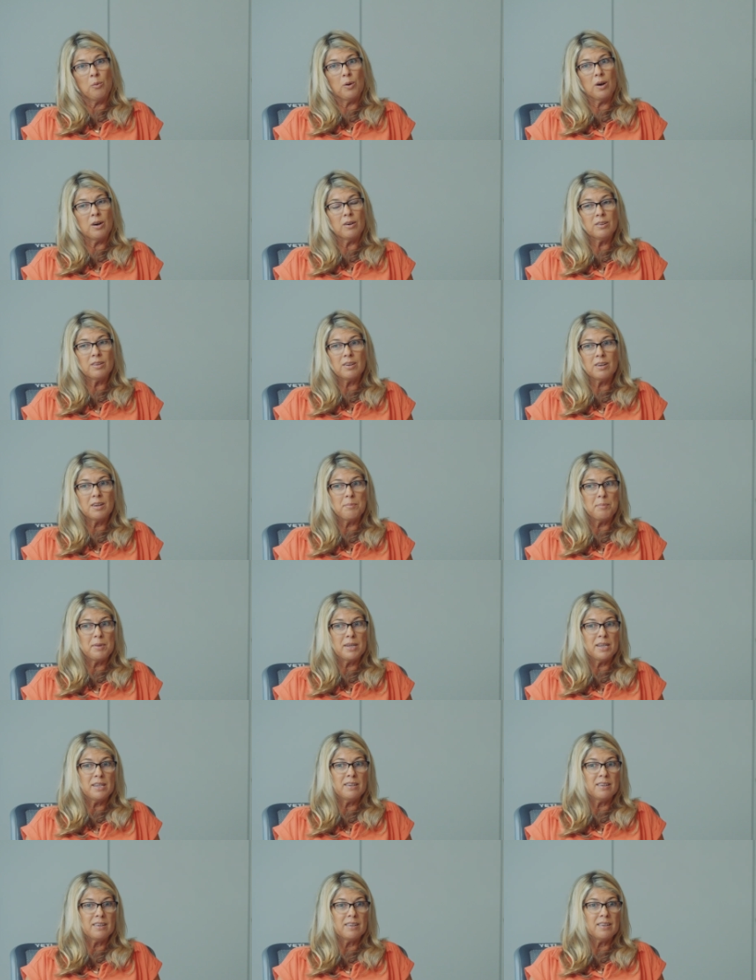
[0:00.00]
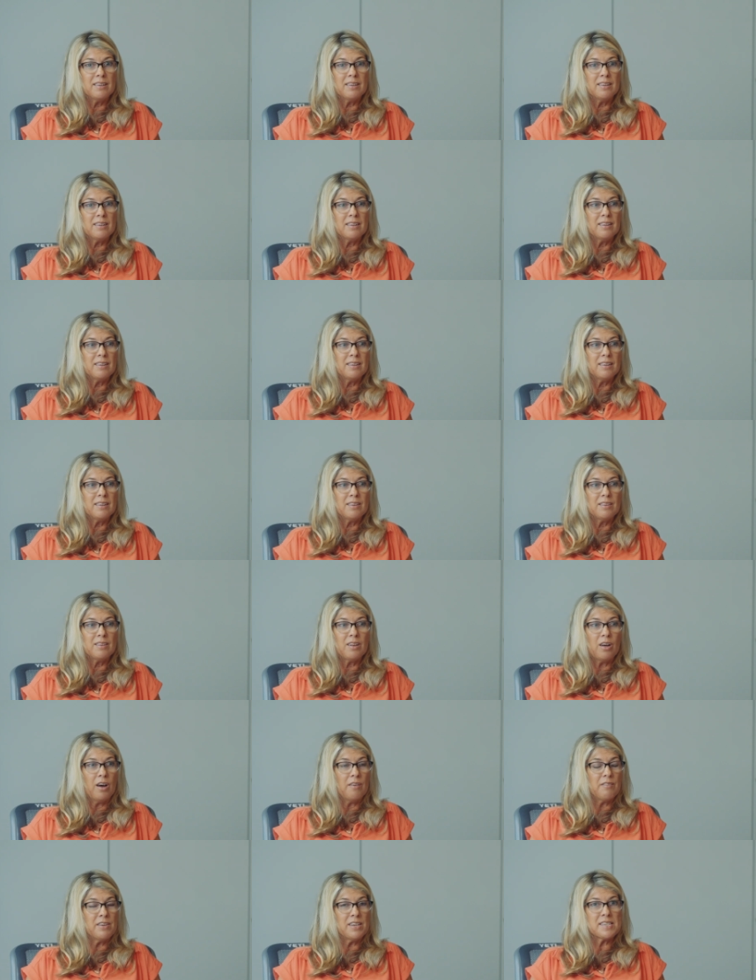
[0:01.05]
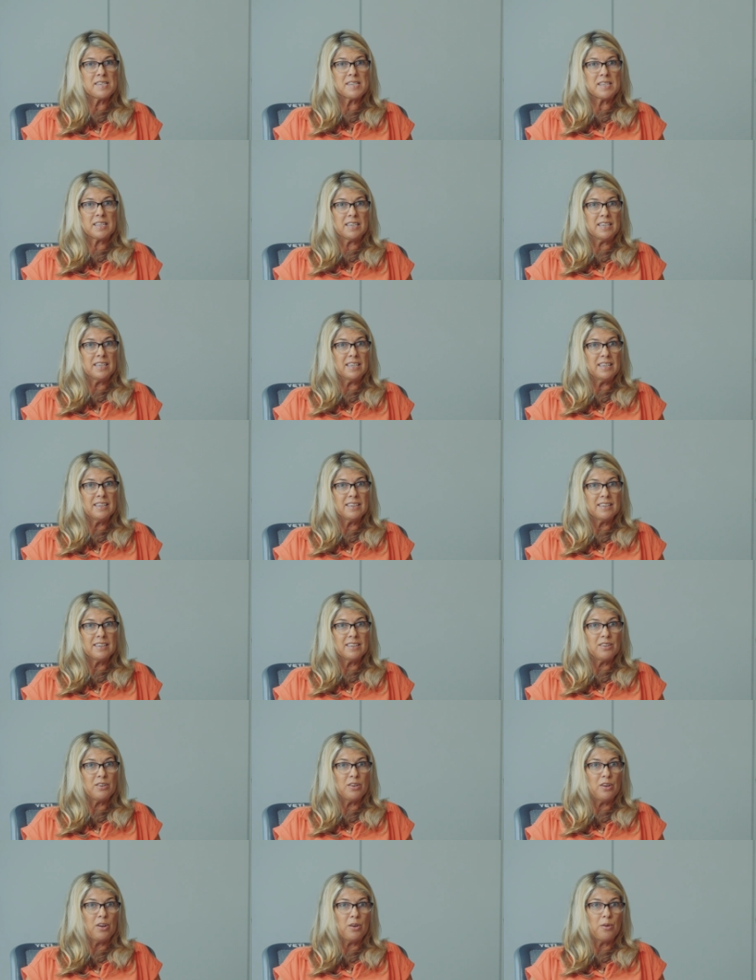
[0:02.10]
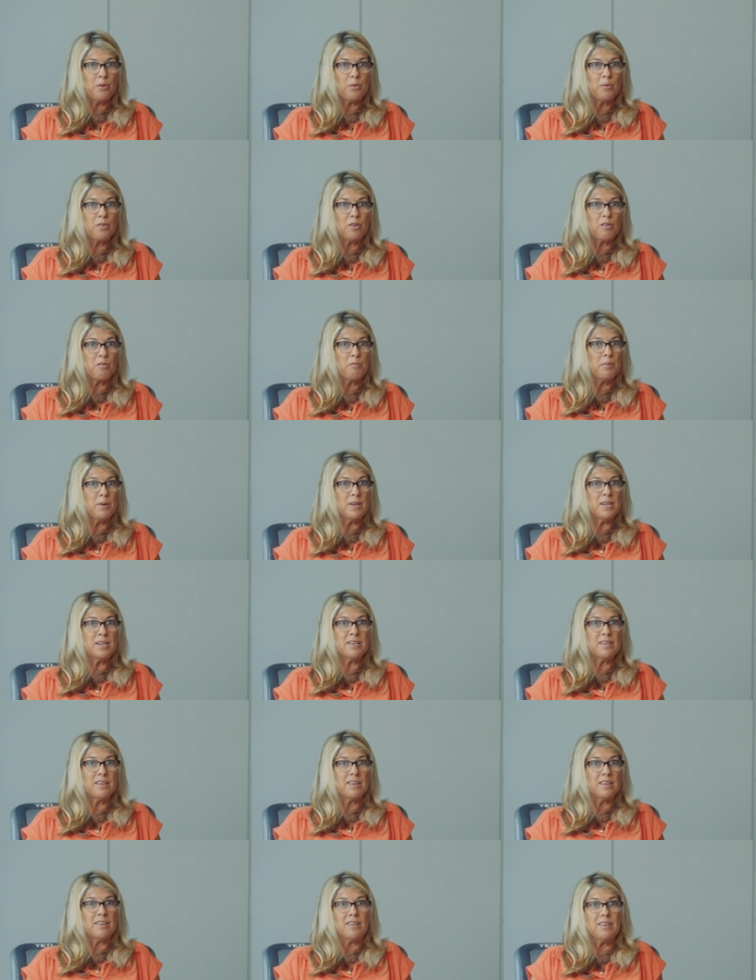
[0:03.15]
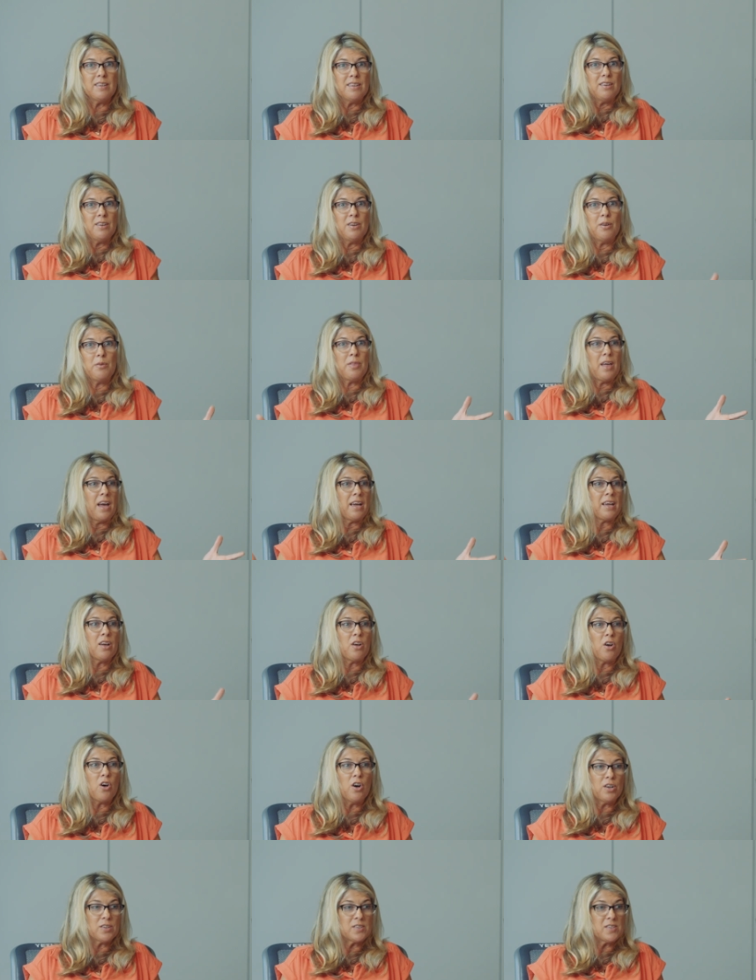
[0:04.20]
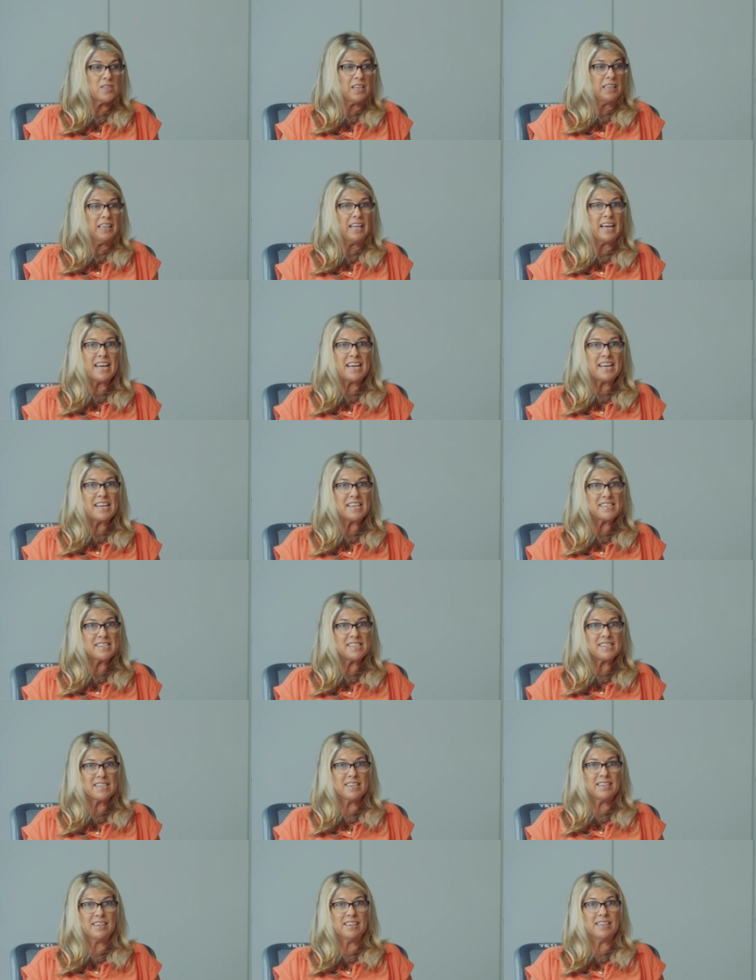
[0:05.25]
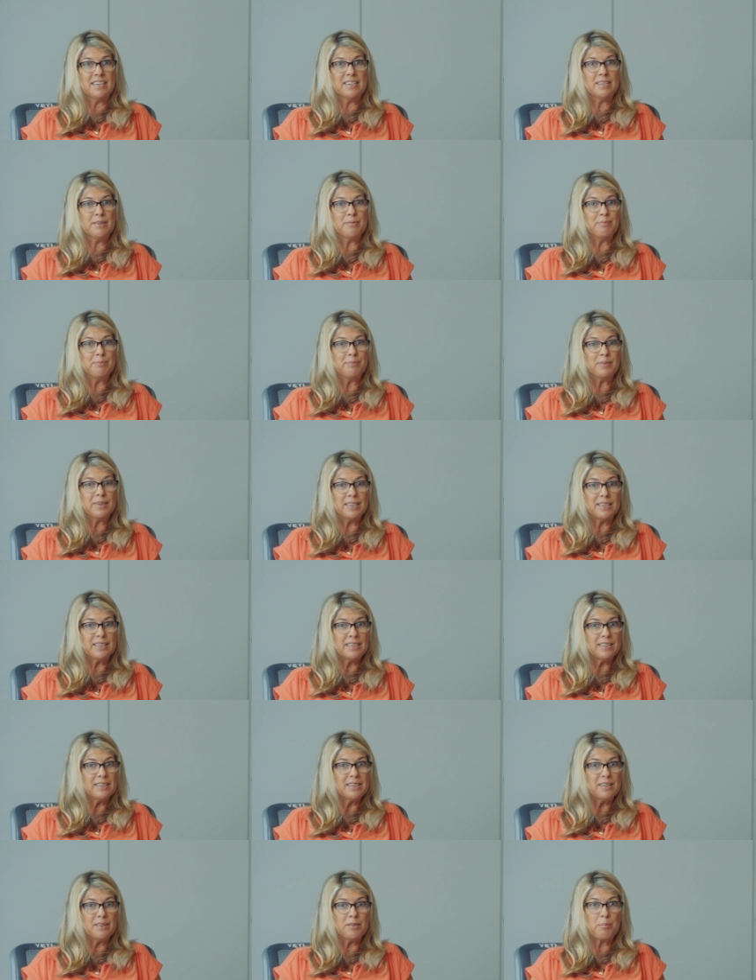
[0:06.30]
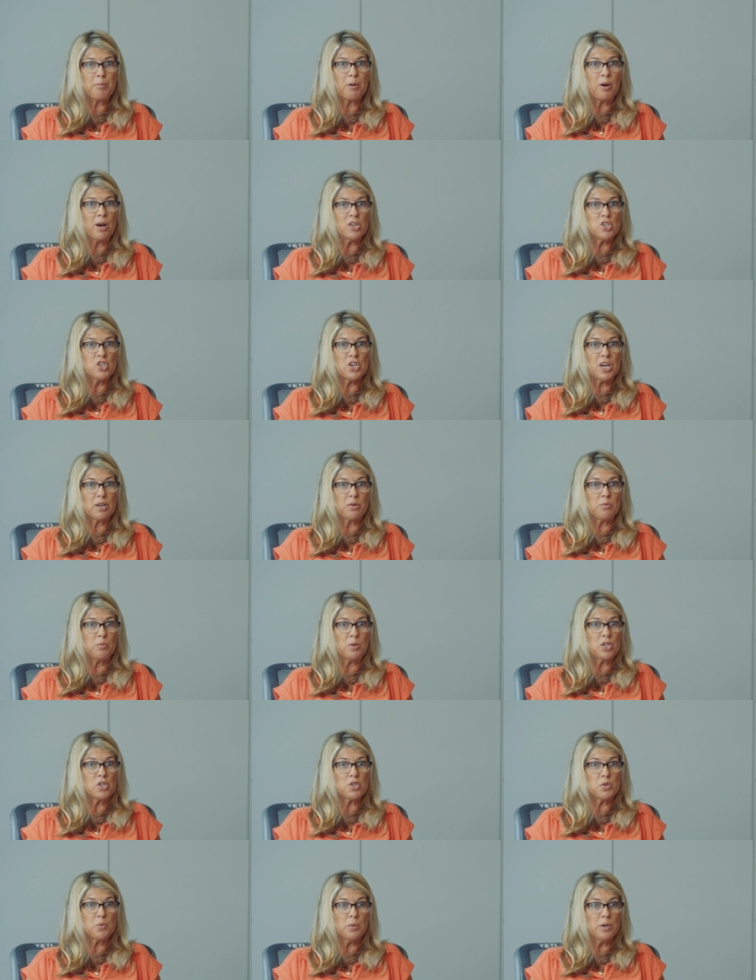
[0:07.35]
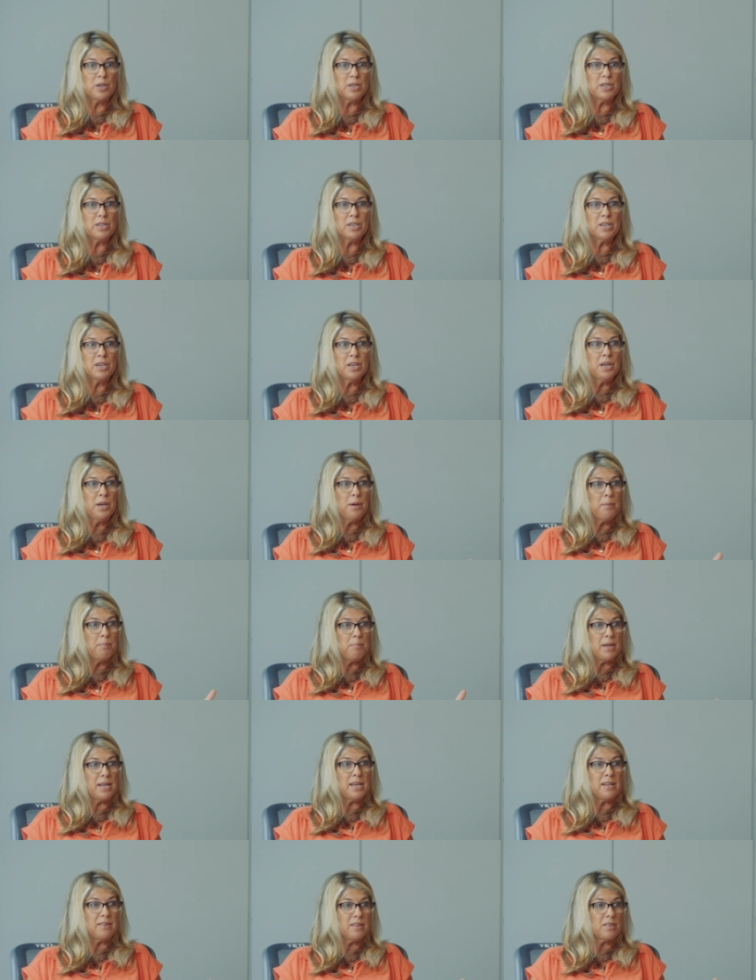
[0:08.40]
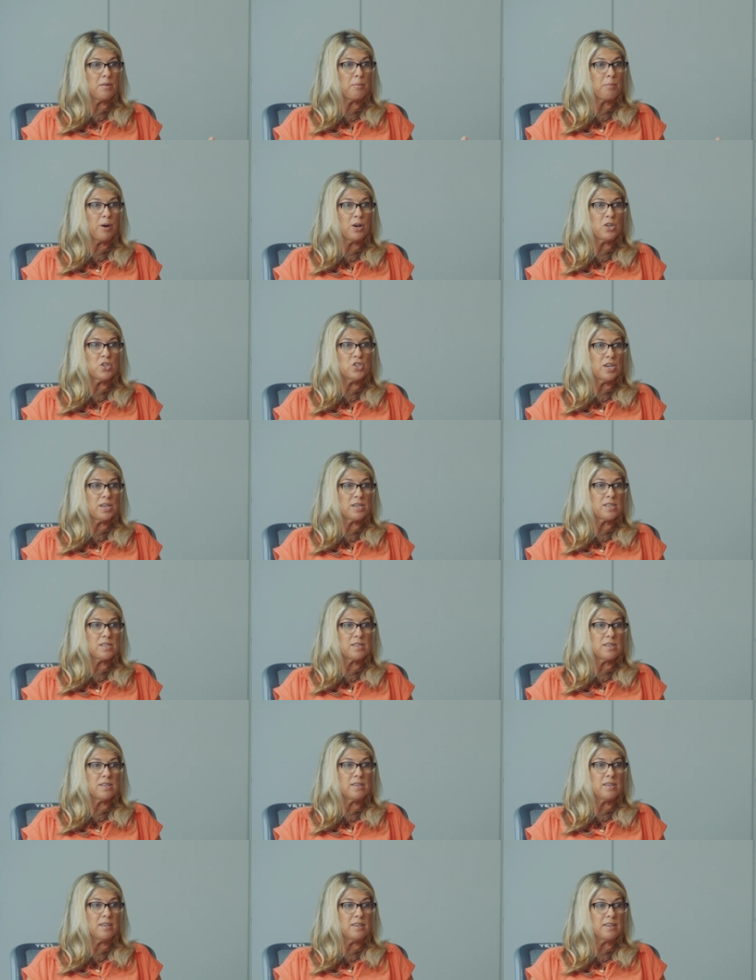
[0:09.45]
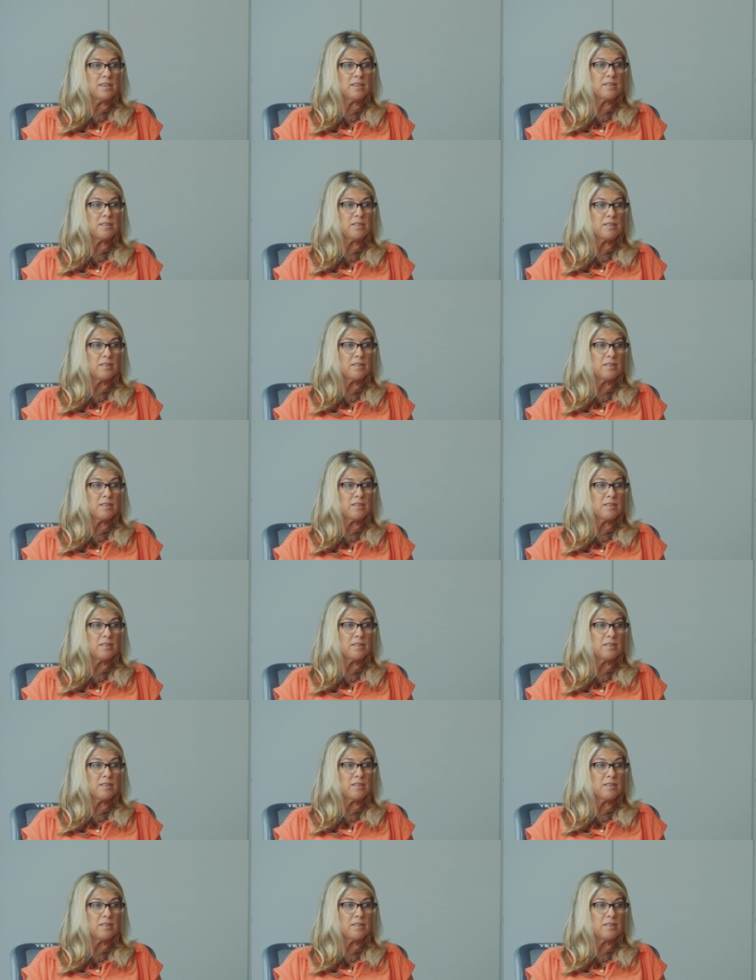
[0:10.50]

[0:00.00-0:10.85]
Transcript: Well, I mean, obviously, you know, there have been you know, that can cause delays um, in the project, which would mean that the project's uh,